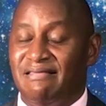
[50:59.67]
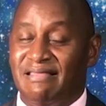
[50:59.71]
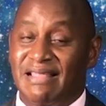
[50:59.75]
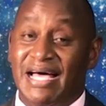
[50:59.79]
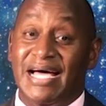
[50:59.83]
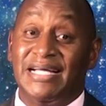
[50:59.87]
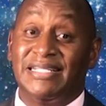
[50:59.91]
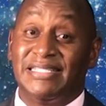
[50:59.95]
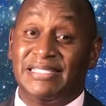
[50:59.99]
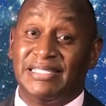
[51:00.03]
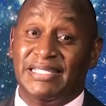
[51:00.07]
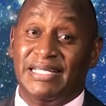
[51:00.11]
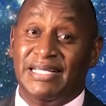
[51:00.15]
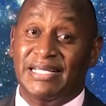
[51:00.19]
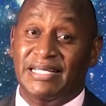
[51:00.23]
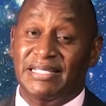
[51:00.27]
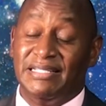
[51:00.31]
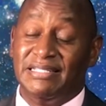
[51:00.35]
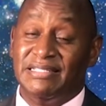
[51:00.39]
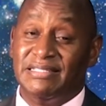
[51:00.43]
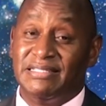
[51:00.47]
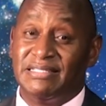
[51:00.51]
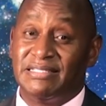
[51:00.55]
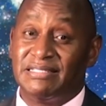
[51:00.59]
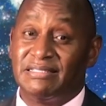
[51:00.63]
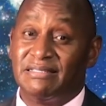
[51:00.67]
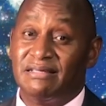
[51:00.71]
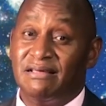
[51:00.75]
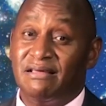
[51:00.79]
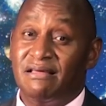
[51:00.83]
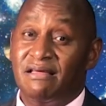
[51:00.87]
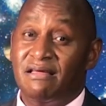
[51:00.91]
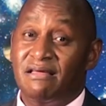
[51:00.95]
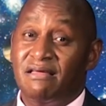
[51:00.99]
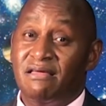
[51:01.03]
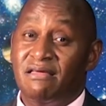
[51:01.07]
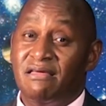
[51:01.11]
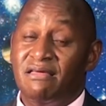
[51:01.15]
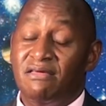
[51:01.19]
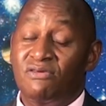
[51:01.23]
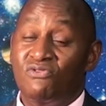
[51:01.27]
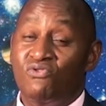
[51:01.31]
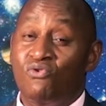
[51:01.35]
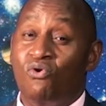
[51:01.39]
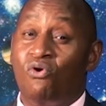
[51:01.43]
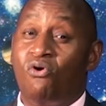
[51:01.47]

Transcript: that is you